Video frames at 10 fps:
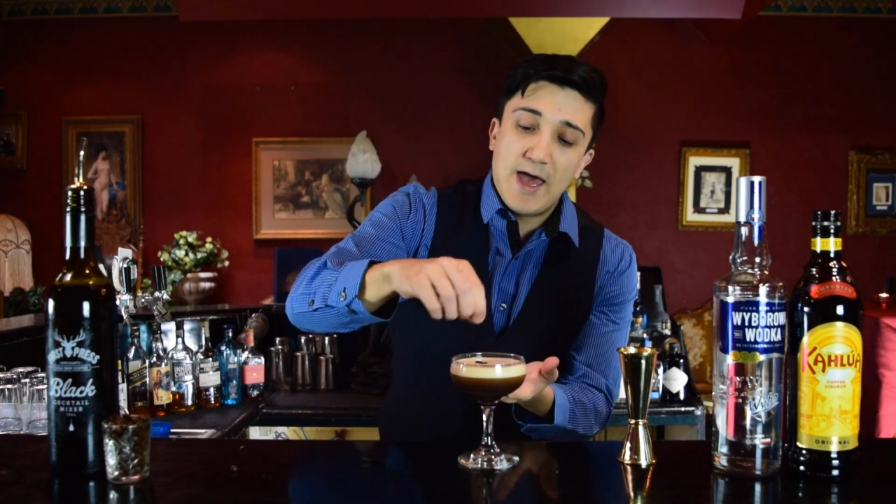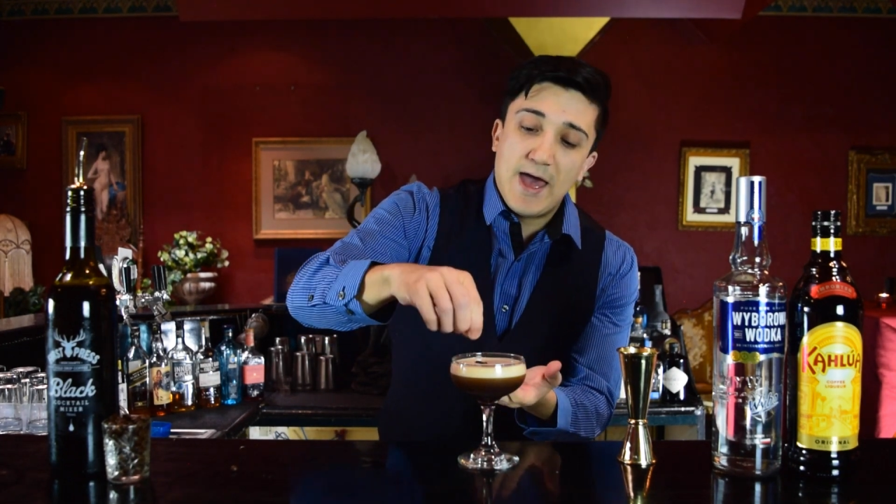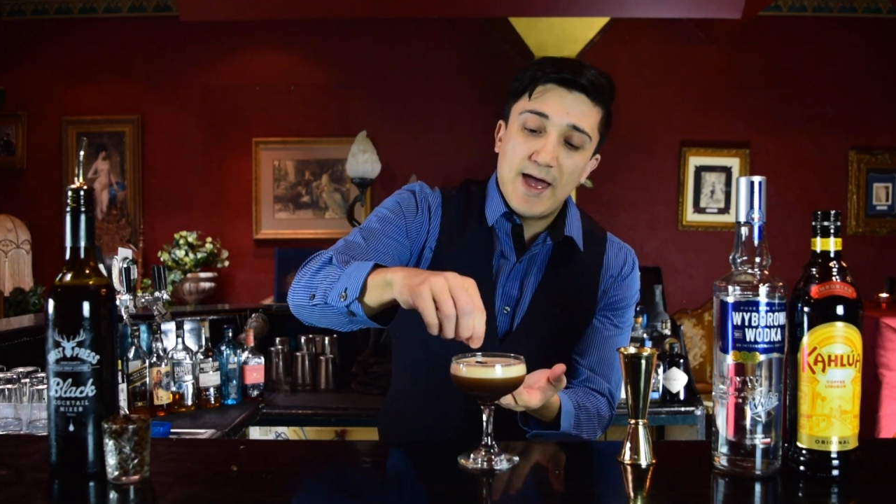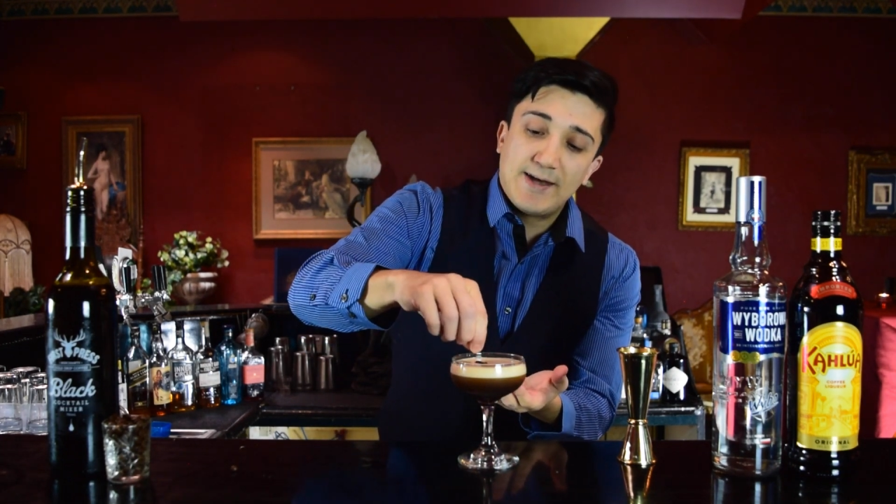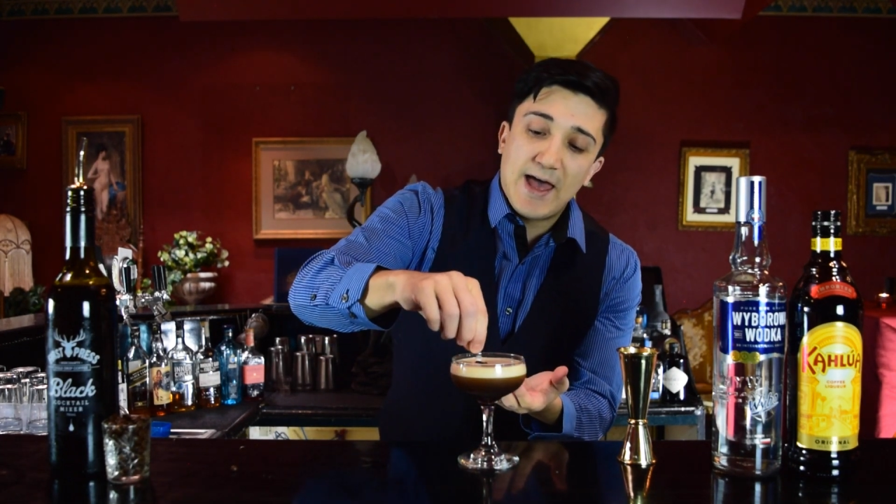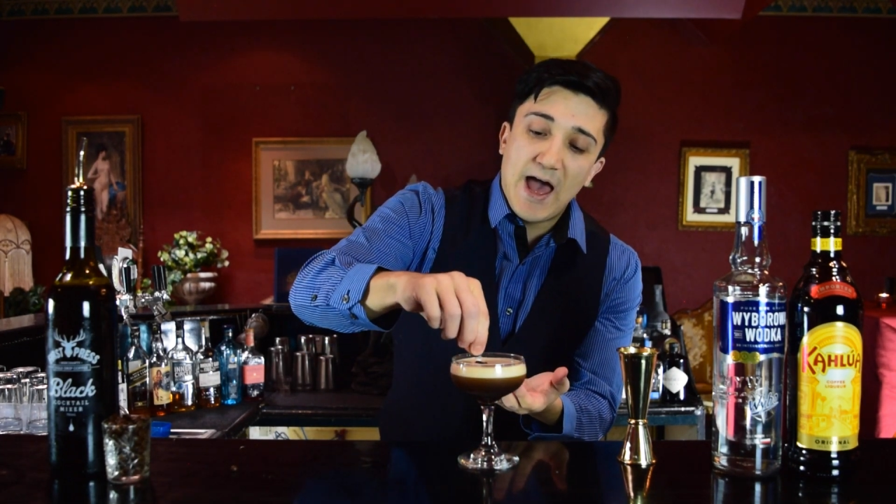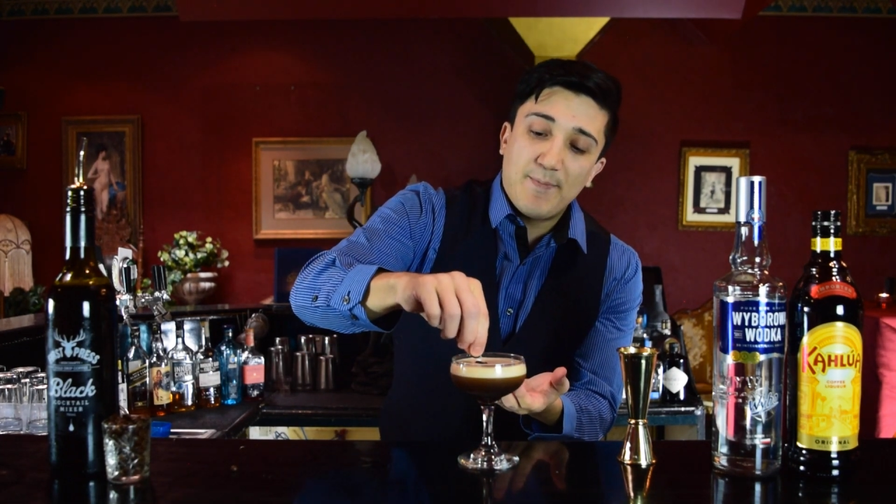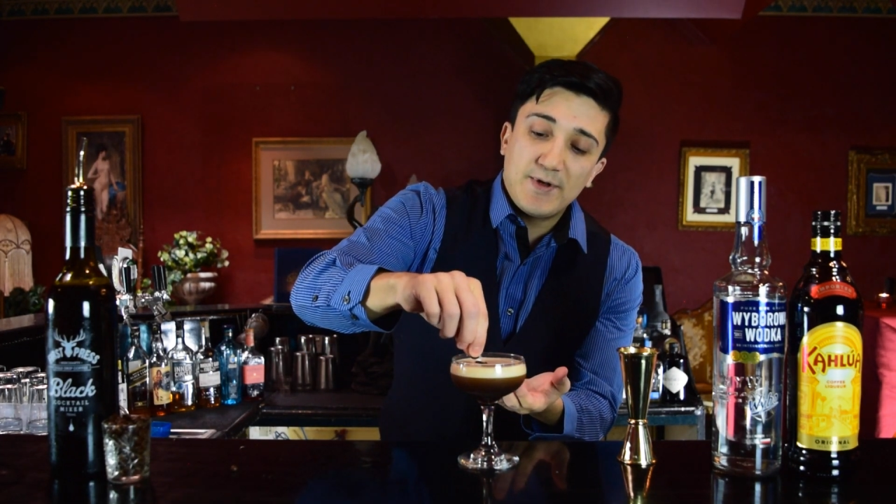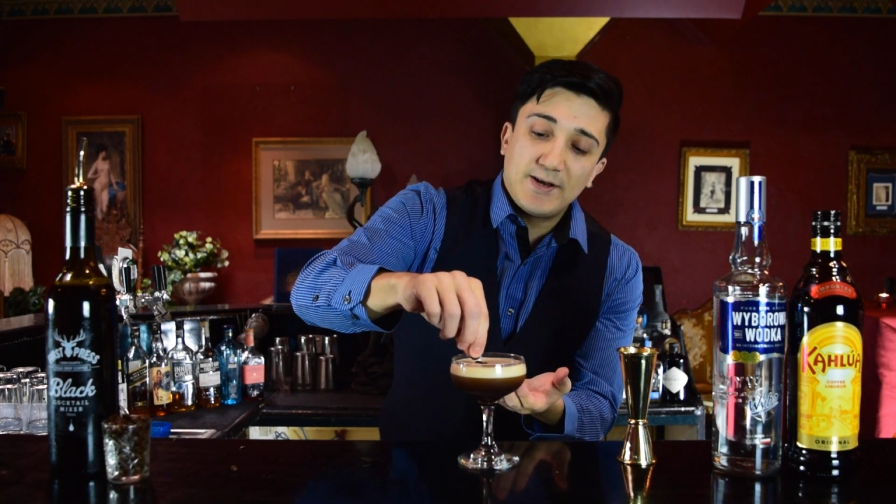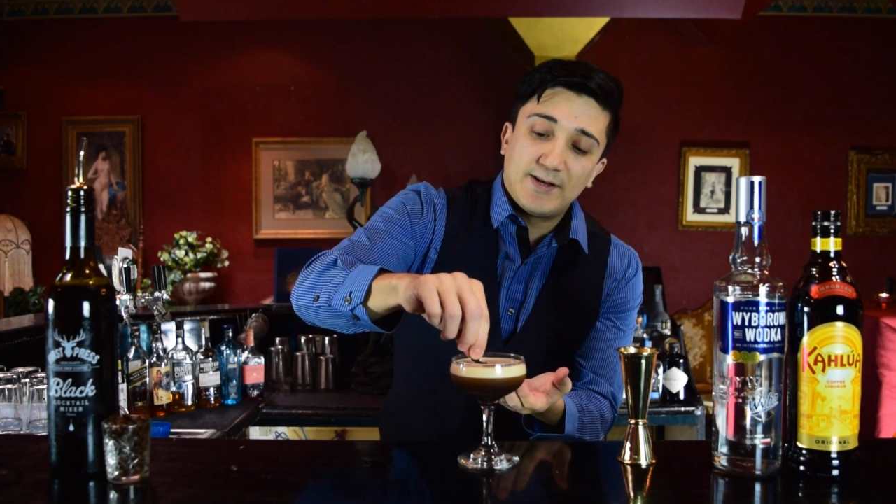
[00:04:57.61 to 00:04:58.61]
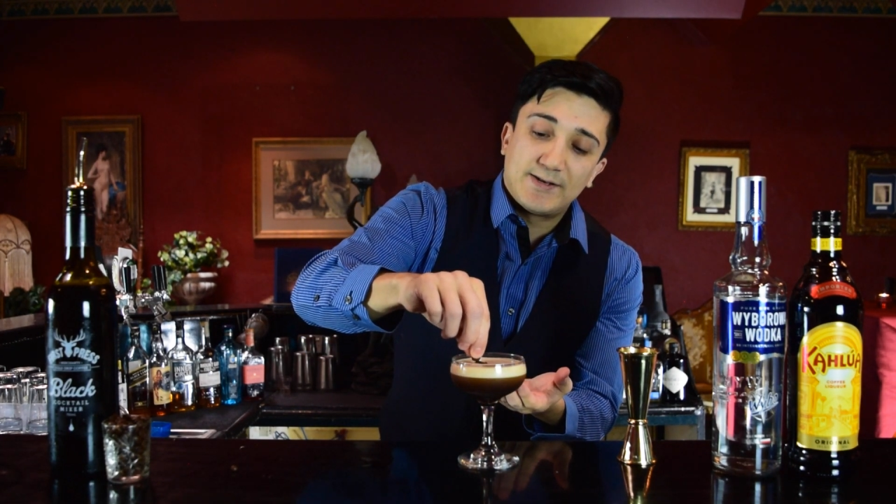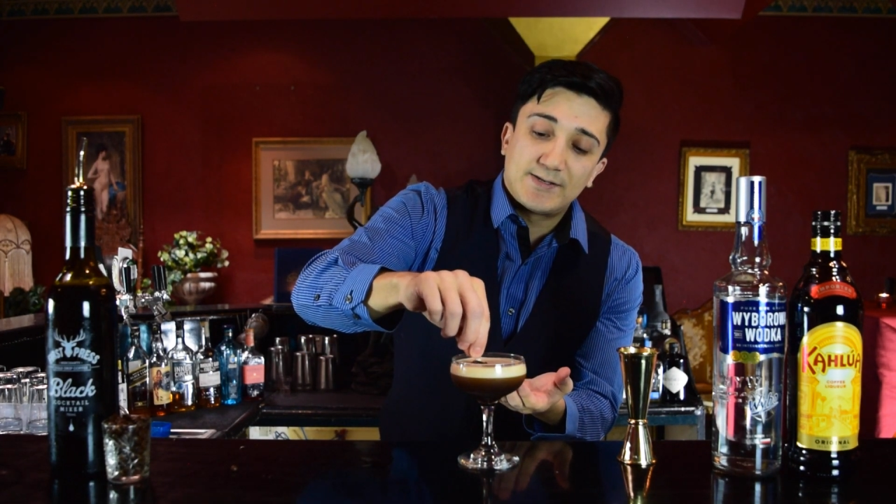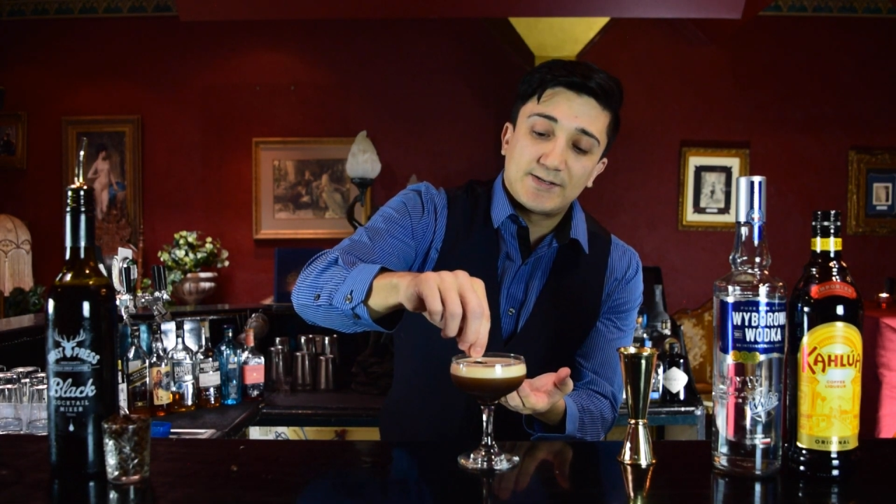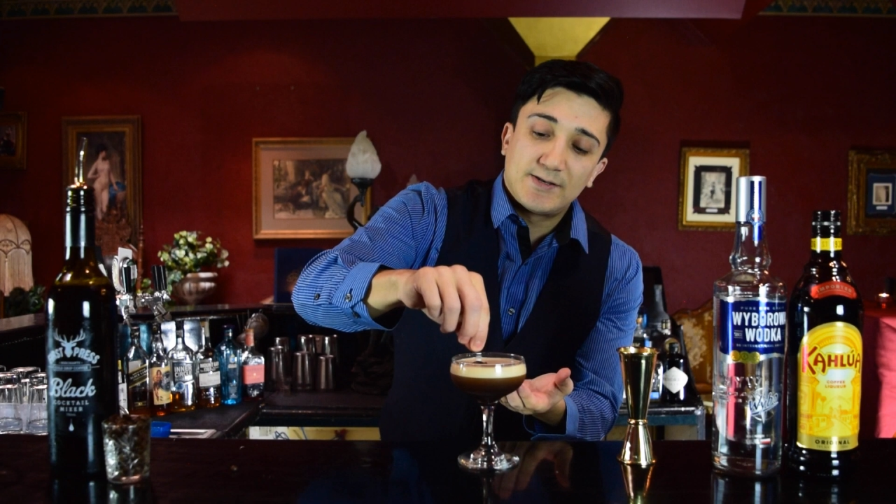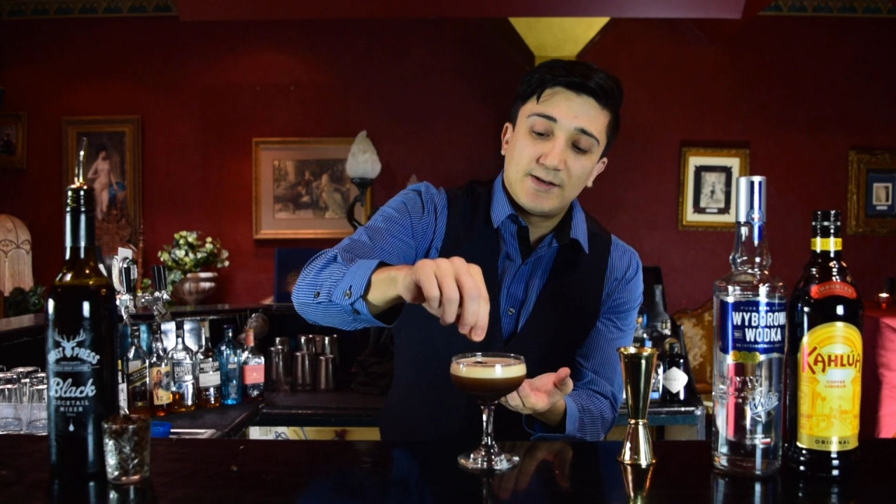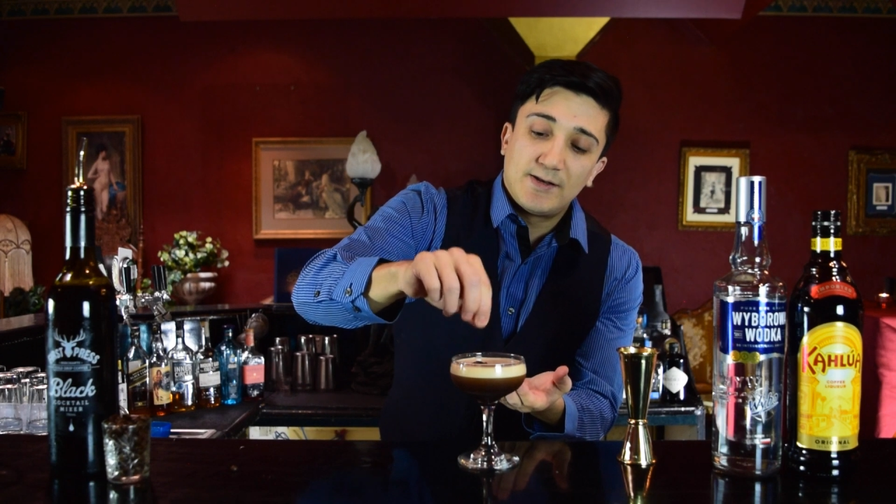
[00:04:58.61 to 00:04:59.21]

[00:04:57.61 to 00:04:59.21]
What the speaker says: and happiness.